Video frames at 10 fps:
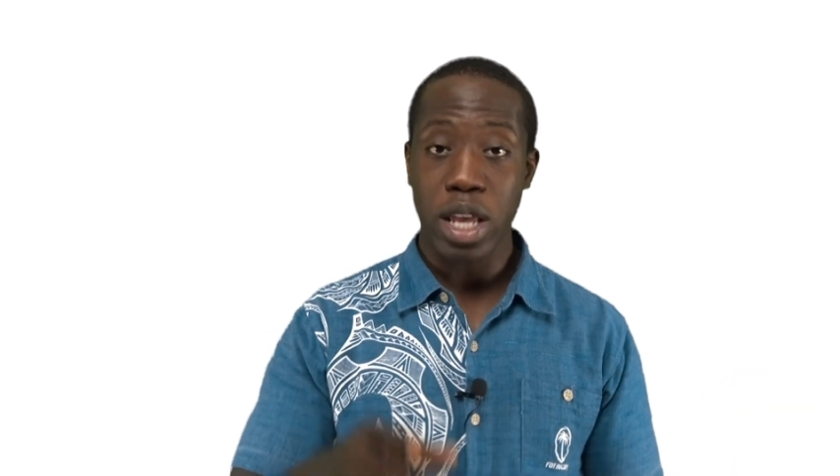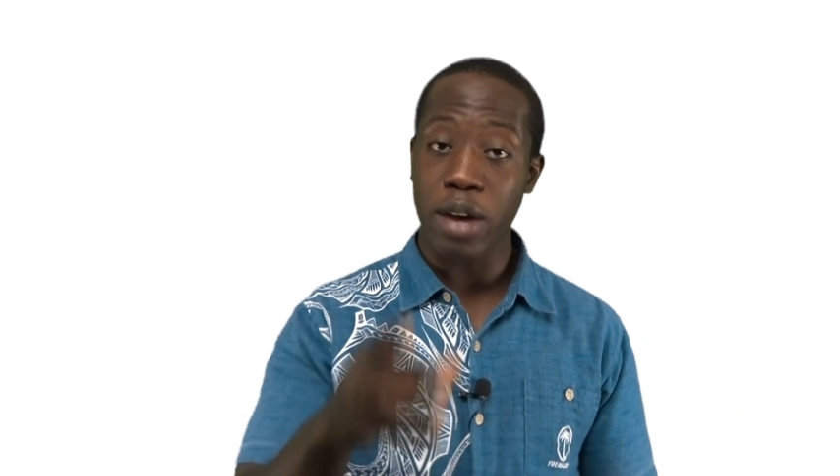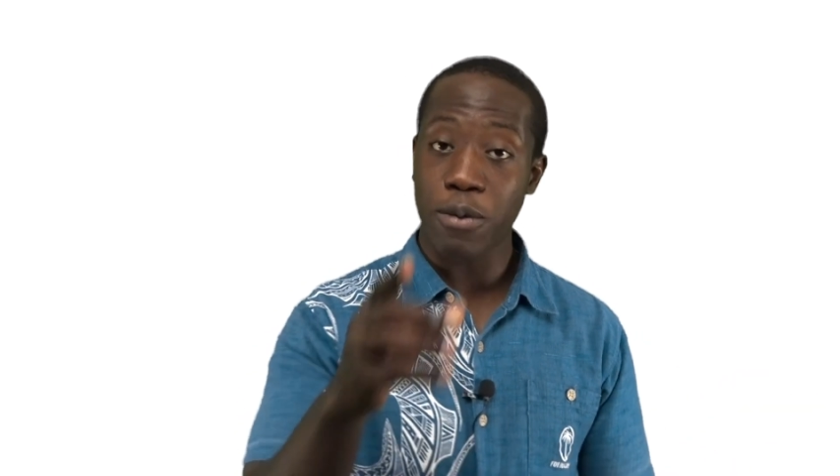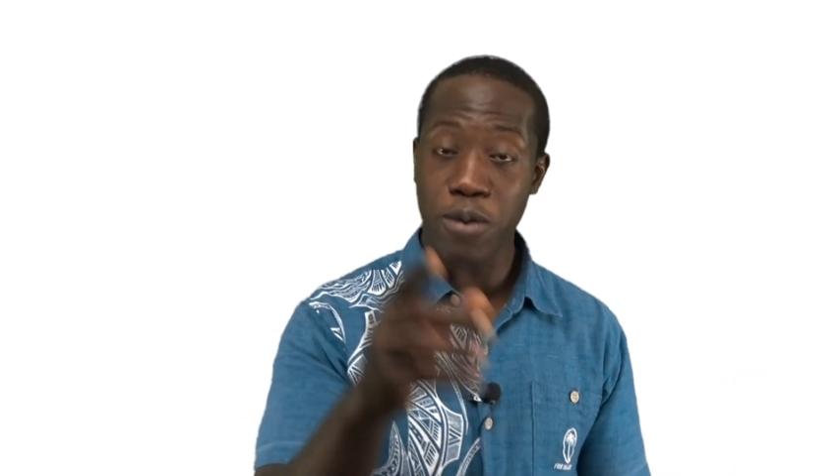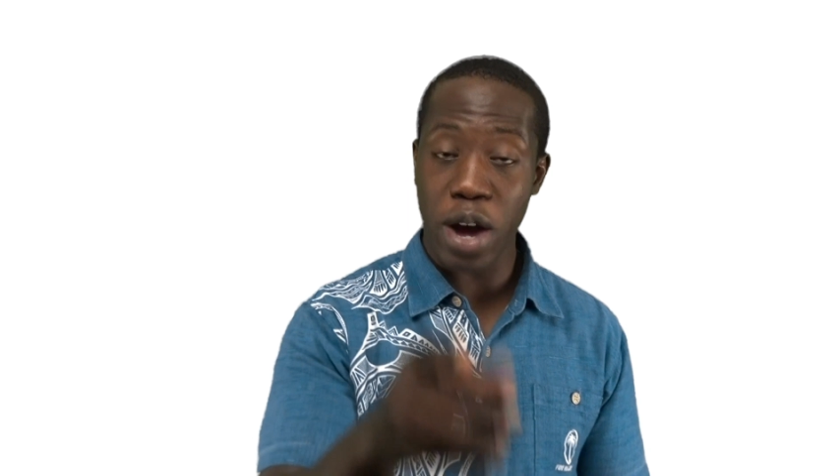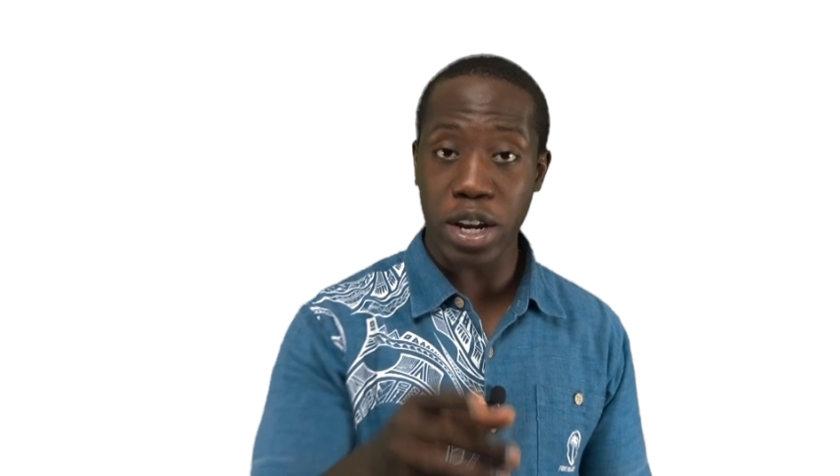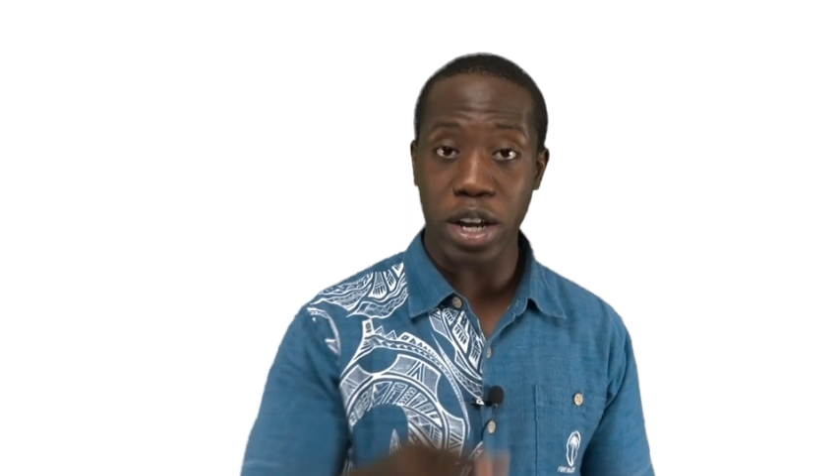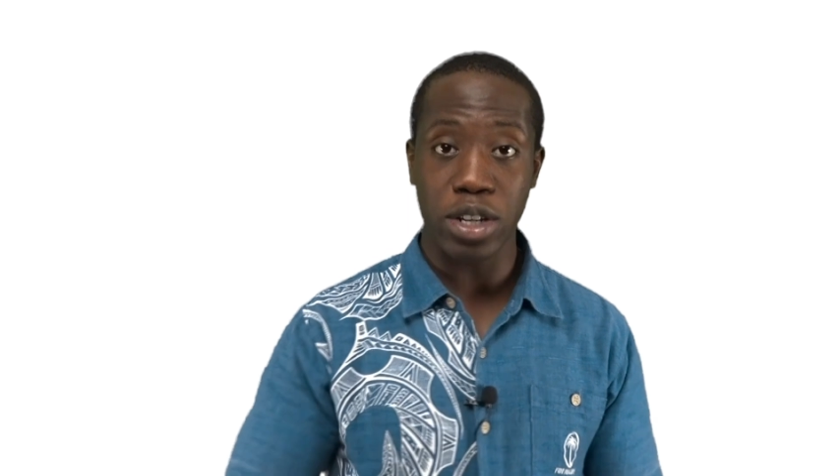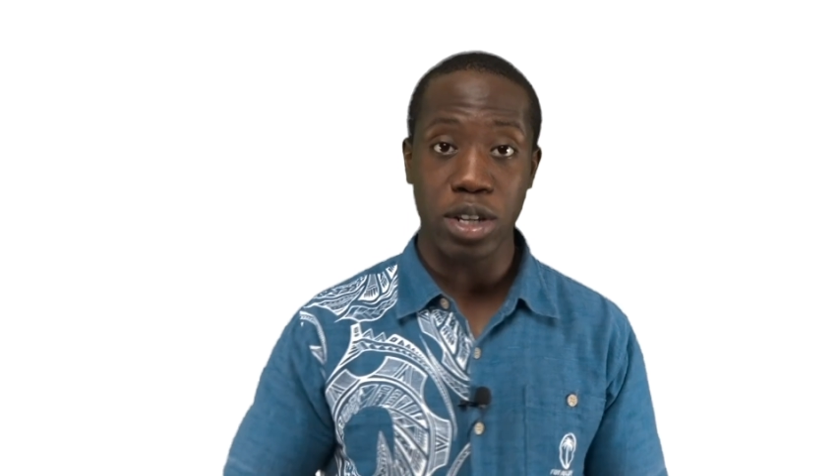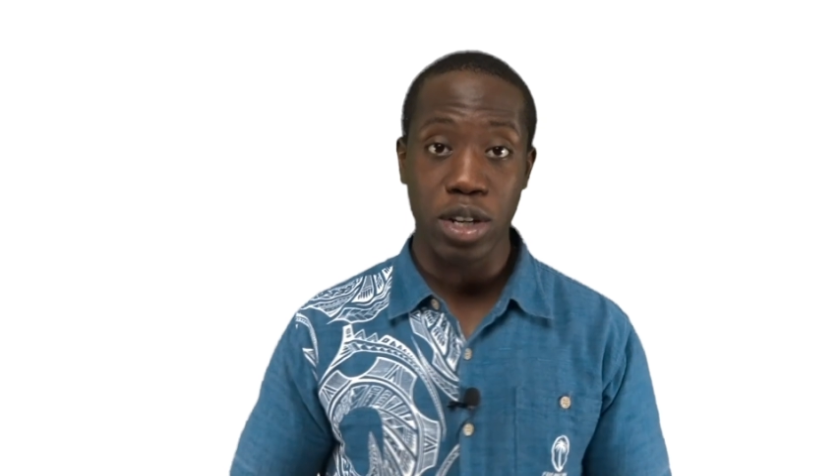that fight
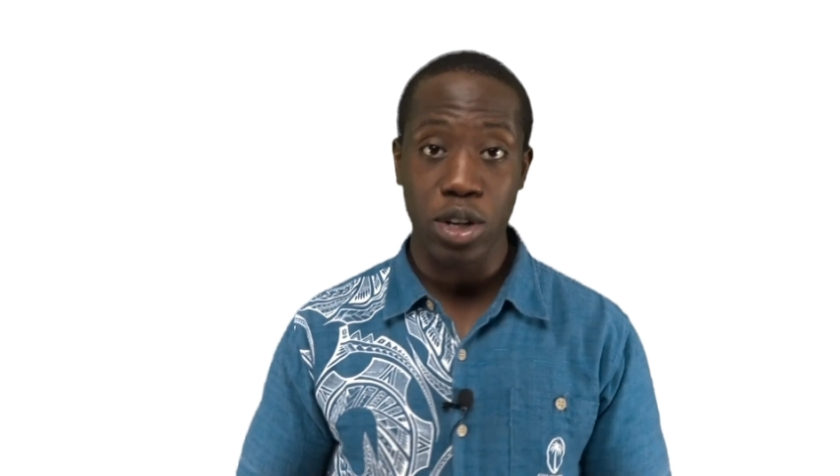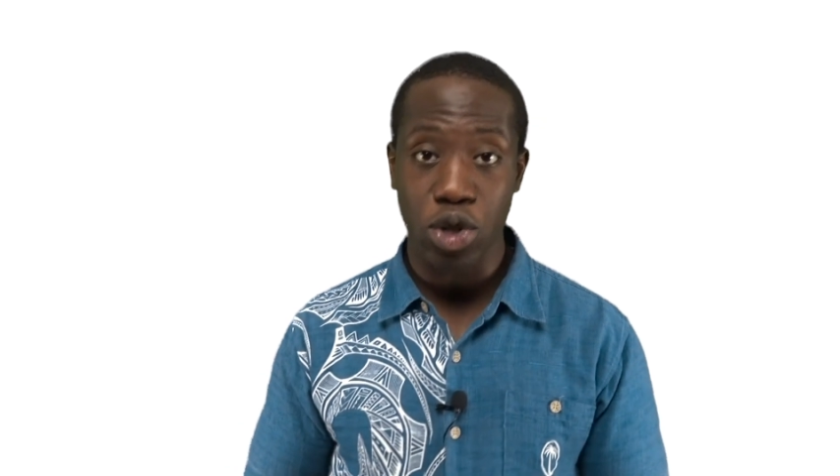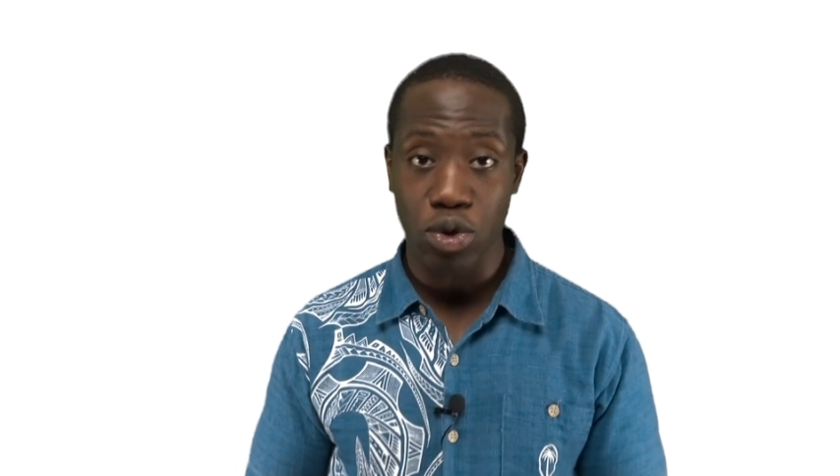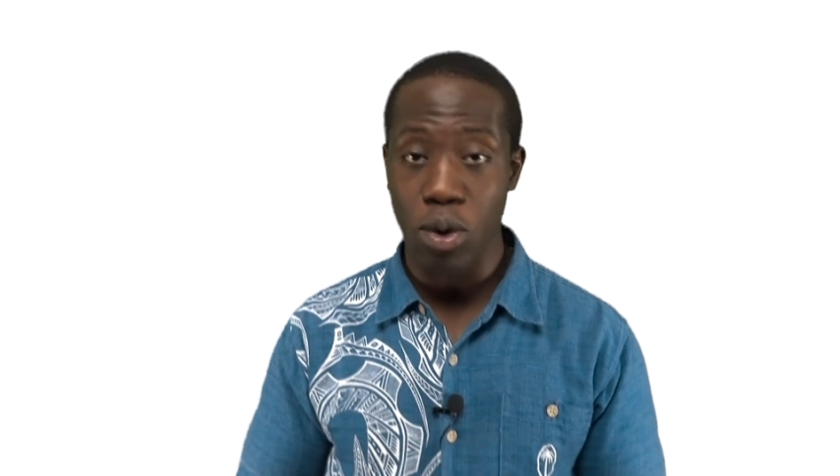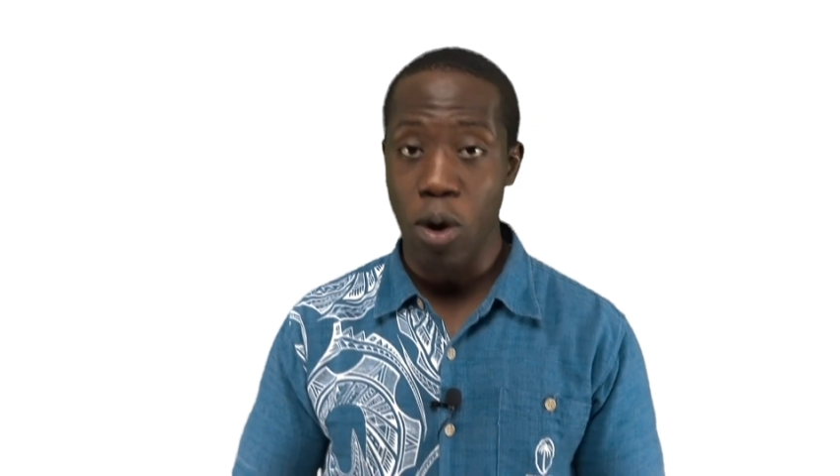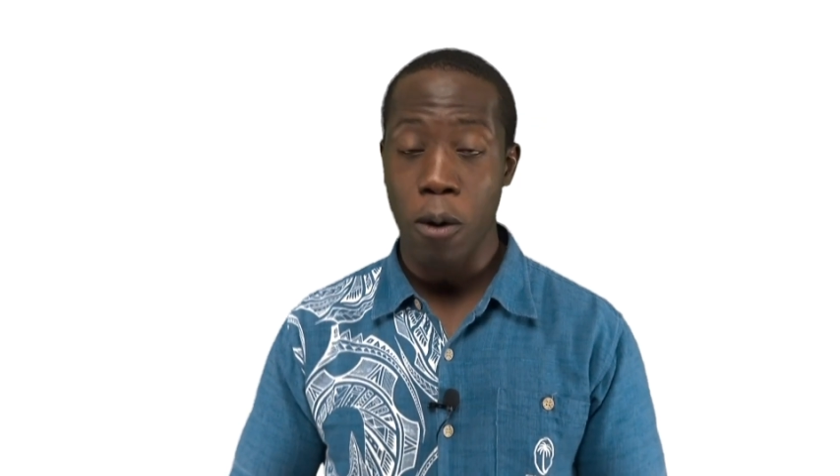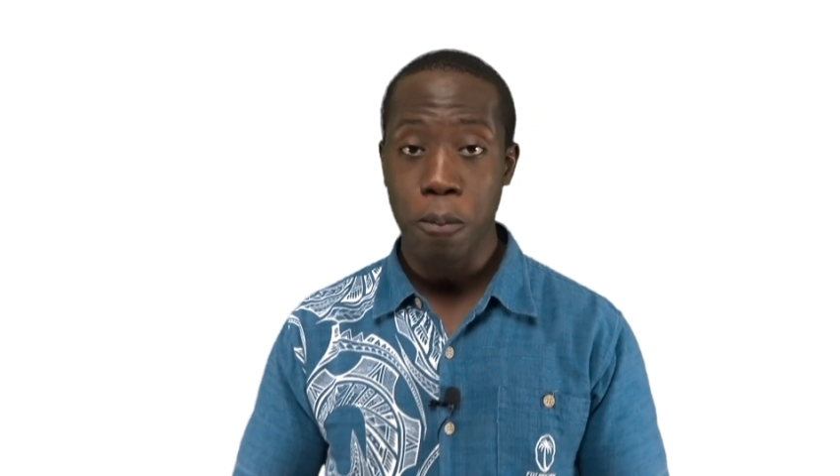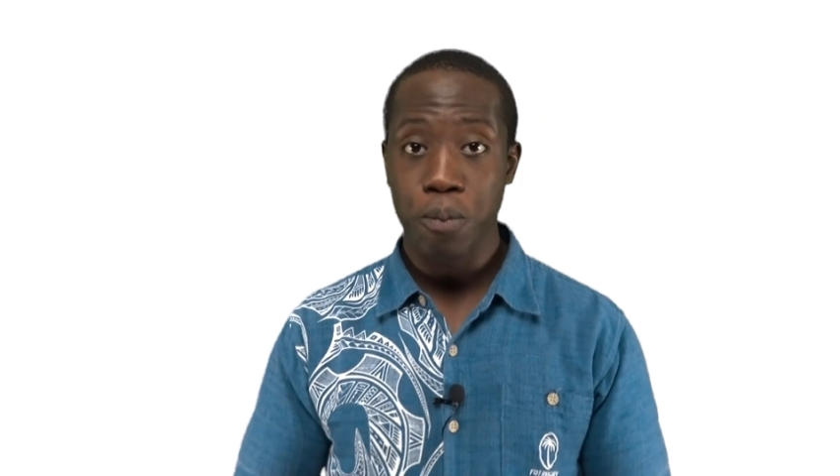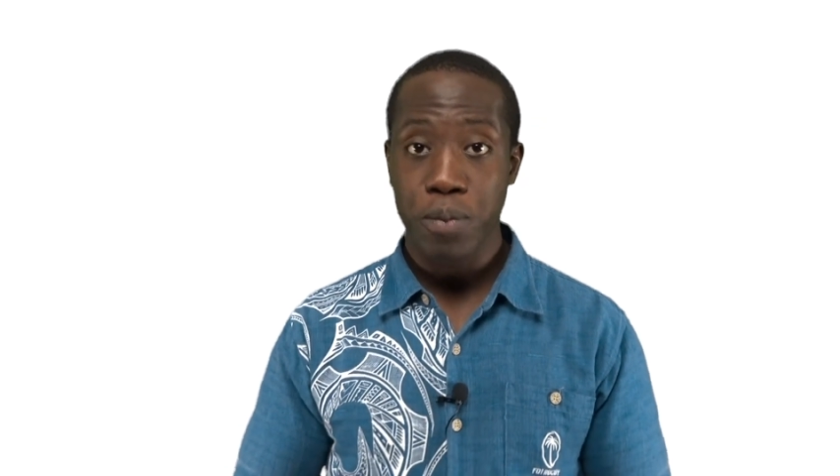ended in a draw.